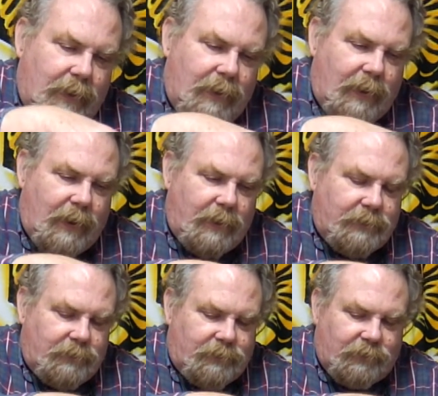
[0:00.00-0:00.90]

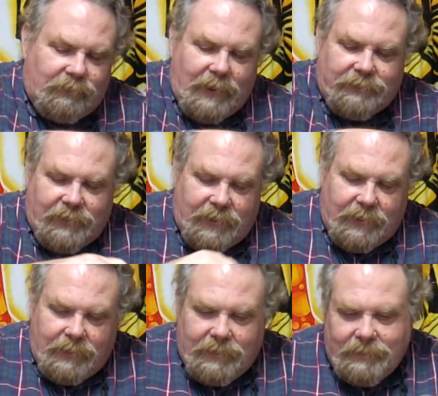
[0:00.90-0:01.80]
And the great
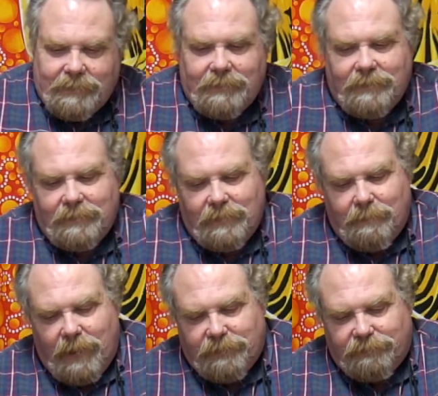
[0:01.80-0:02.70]
thing
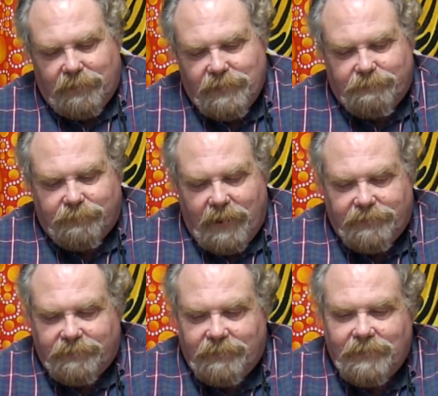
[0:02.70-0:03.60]
about the French
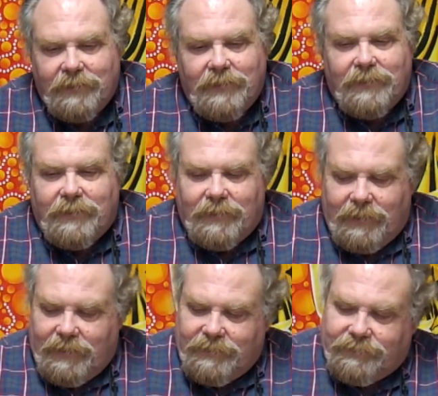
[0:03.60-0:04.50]
press
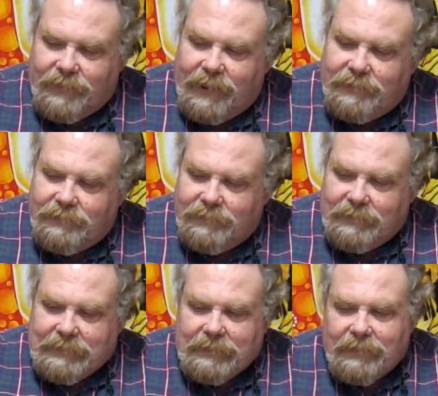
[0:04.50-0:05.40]
is that
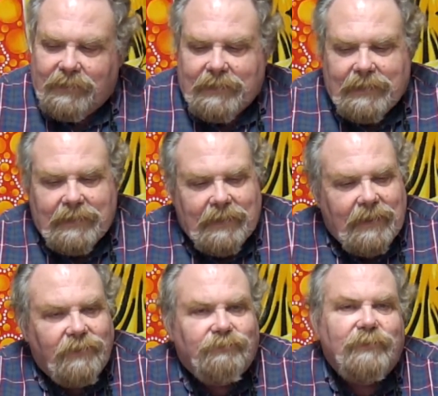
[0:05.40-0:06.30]

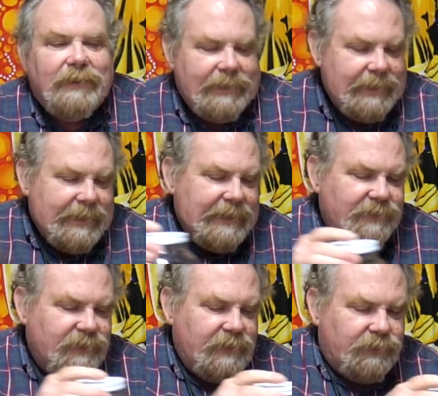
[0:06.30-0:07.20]
it's really
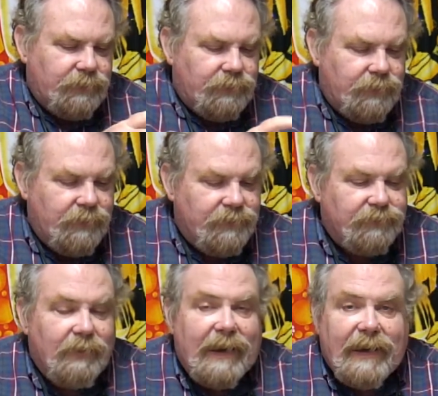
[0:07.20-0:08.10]
easy to do the
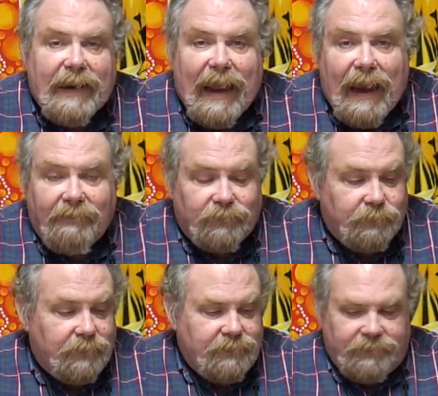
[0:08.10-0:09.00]
straining
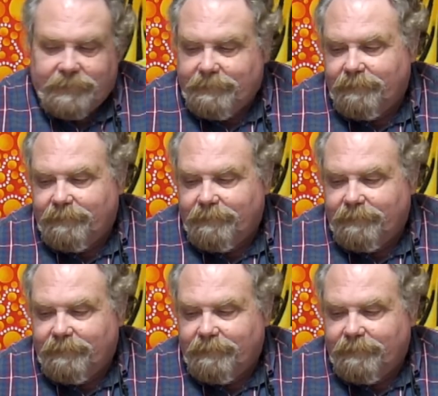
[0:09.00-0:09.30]
afterwards.